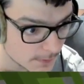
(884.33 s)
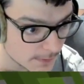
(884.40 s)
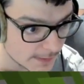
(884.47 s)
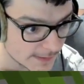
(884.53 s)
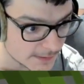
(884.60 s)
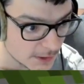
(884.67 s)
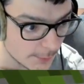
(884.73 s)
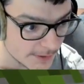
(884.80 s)

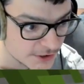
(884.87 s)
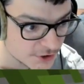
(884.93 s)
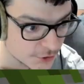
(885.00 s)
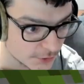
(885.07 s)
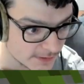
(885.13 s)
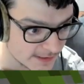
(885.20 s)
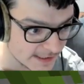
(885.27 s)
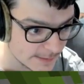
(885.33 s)
I know I
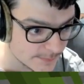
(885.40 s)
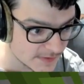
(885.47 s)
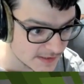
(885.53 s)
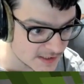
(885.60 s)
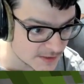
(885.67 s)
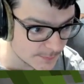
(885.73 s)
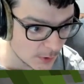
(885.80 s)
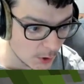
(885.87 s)
should keep
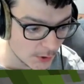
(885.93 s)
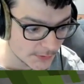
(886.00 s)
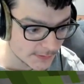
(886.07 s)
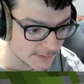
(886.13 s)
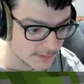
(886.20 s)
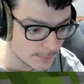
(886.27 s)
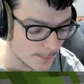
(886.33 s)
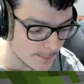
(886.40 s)
these
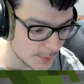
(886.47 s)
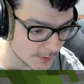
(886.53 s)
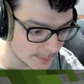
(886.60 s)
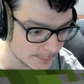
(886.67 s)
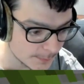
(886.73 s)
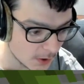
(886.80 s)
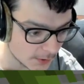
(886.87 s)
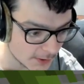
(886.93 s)
spawners, but
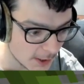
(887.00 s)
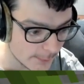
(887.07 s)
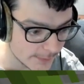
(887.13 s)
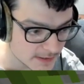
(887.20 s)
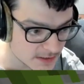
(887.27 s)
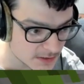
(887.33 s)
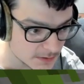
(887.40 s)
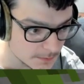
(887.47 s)
I'm not
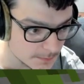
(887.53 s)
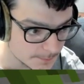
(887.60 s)
going to.